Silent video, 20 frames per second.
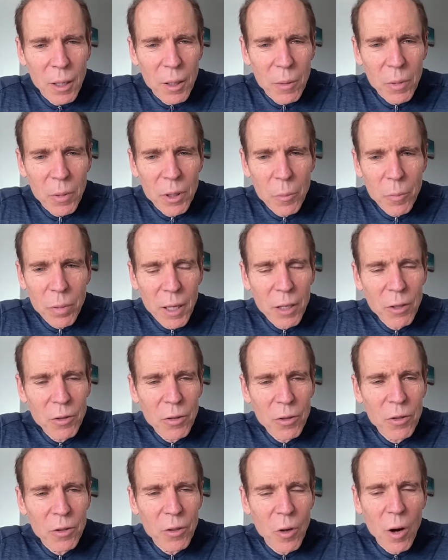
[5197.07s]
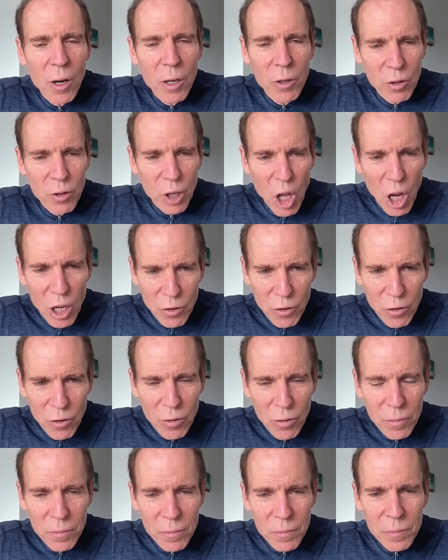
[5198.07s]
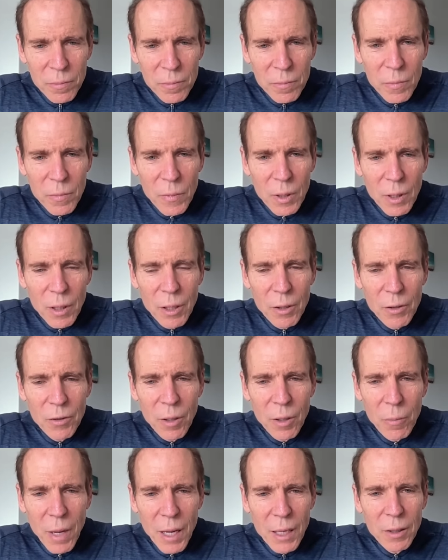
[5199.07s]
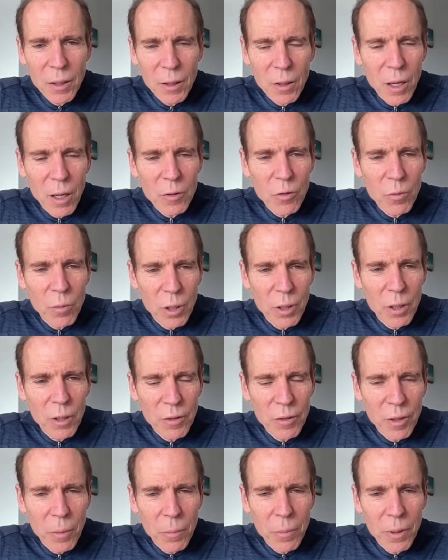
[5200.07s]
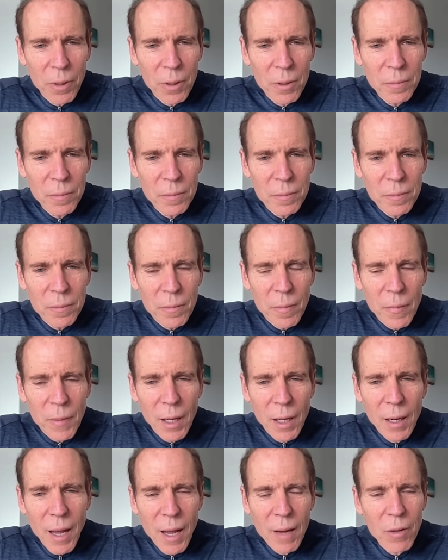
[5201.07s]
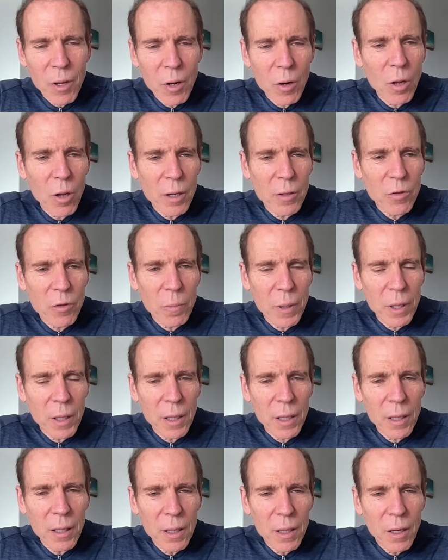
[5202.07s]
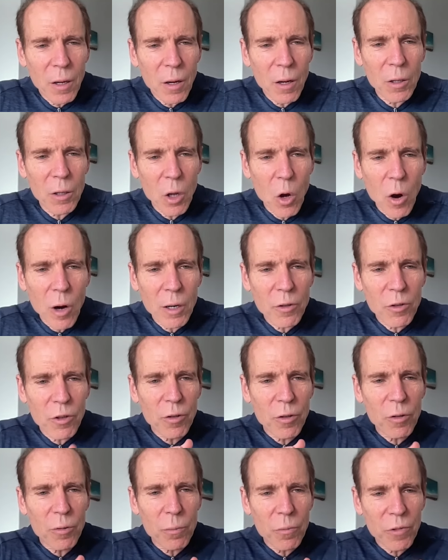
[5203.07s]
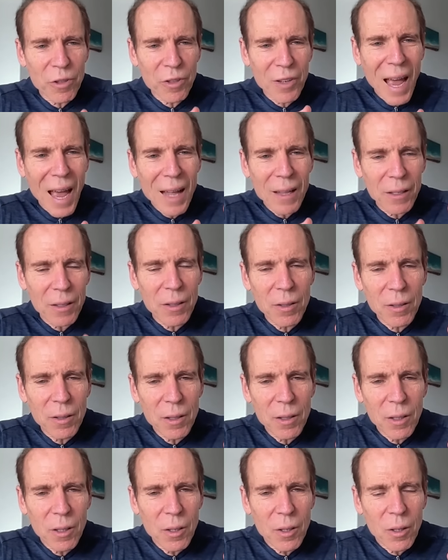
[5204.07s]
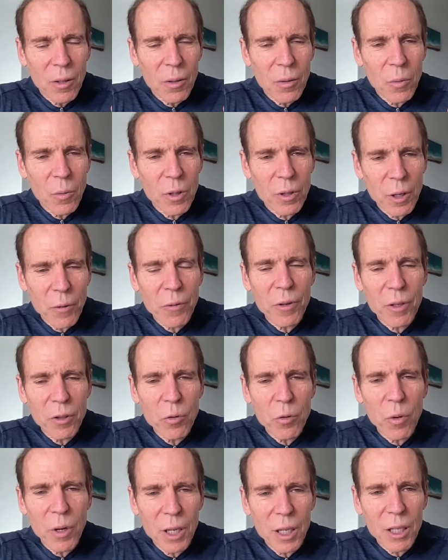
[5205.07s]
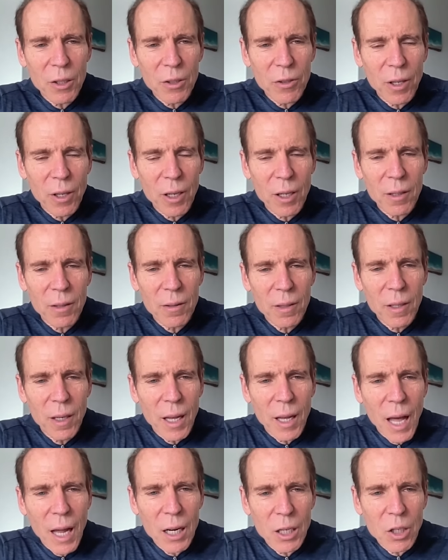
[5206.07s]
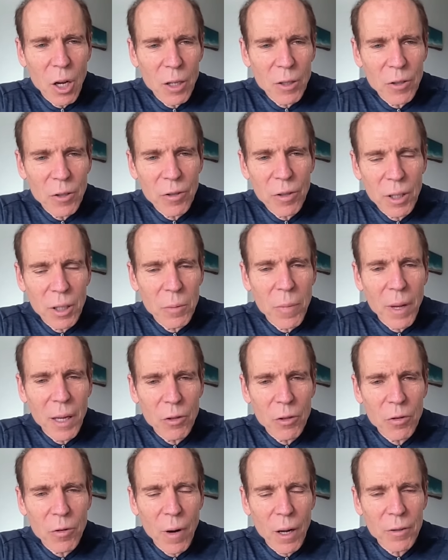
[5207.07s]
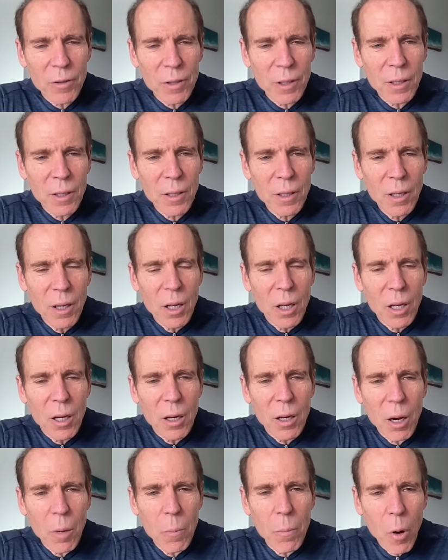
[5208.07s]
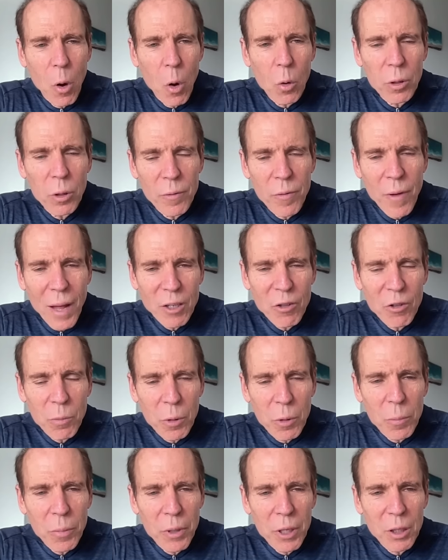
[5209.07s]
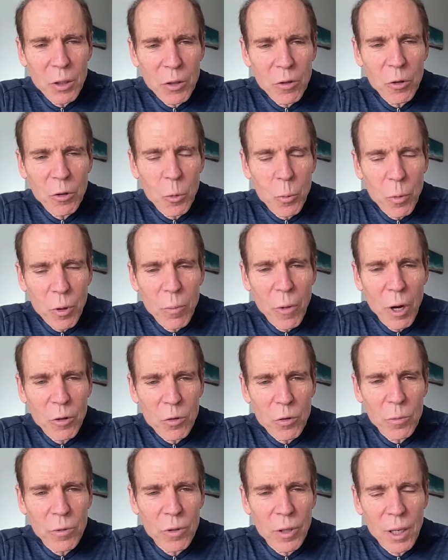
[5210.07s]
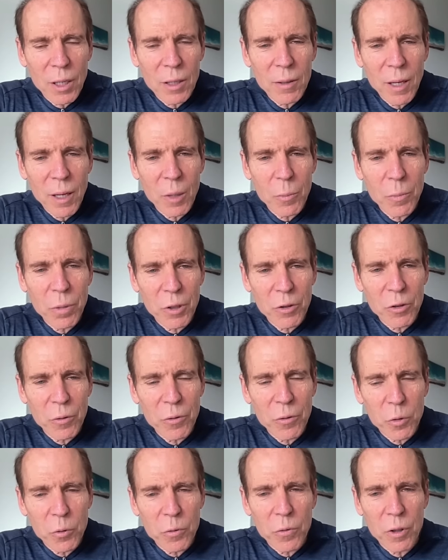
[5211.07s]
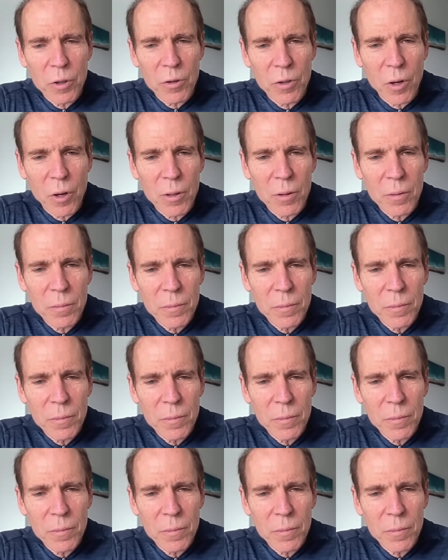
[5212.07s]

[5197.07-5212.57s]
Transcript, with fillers: But the place to start is lunch, is to make the lunch mm. really simple and have their lunch be a large salad with different ingredients in it and a nut and seed based dressing, a bowl of vegetable bean soup with mushrooms in it, and a piece of fruit for dessert.